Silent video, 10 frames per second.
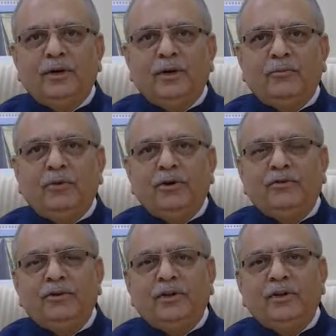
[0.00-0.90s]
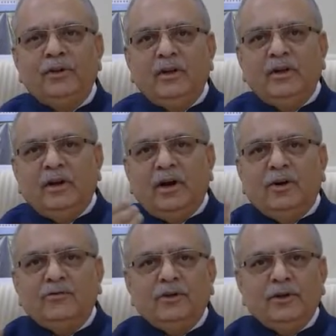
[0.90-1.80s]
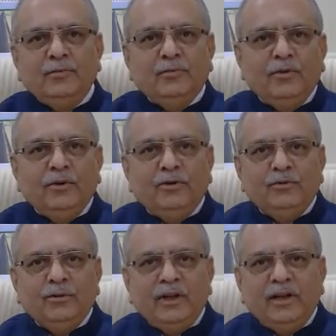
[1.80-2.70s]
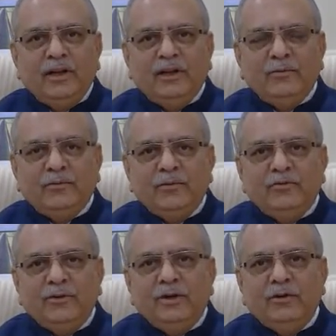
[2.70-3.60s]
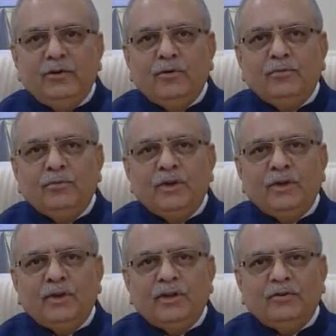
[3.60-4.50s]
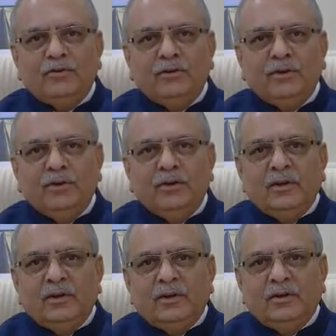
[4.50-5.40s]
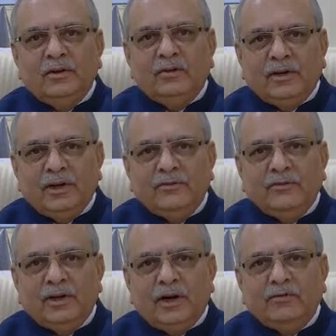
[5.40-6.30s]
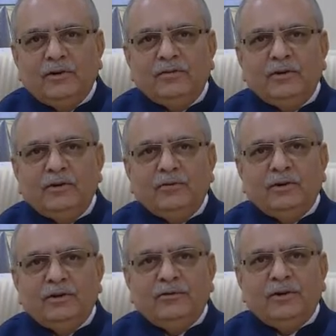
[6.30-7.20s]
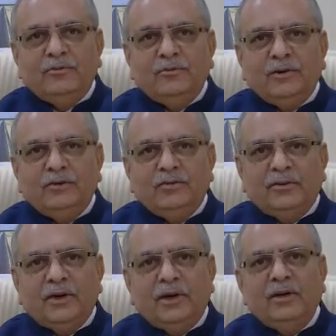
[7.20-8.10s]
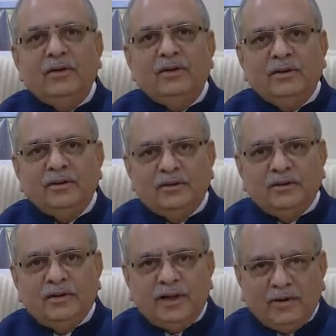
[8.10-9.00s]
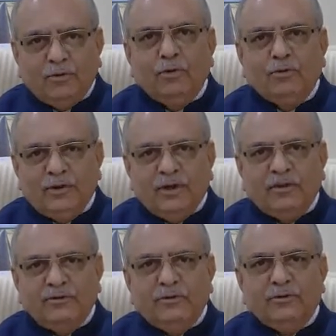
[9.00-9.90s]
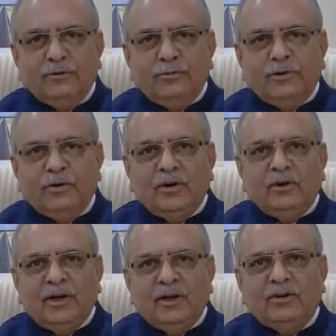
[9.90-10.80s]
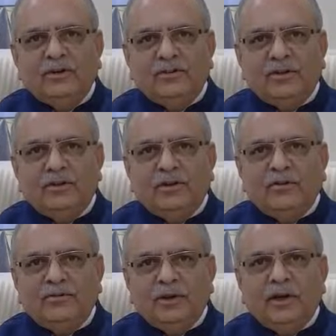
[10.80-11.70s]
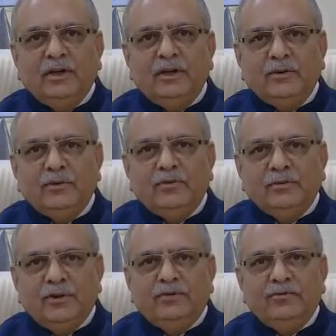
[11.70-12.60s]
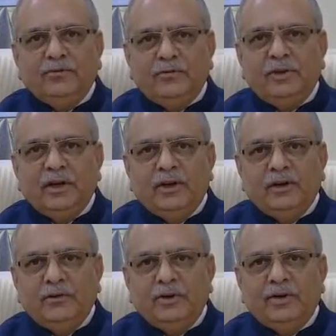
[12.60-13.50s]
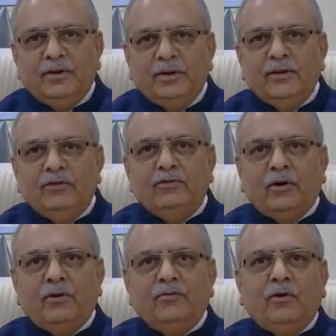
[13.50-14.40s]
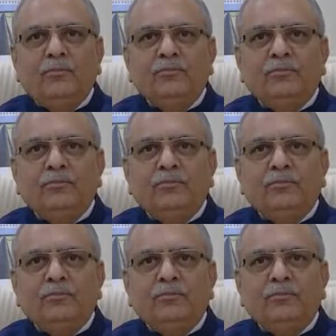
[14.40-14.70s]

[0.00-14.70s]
Laboratory, after he moved into Delhi, we know that as the scientific advisor to the defense minister, and that those days it used to be called the Director General of DRDO, the Chief of DRDO in short form.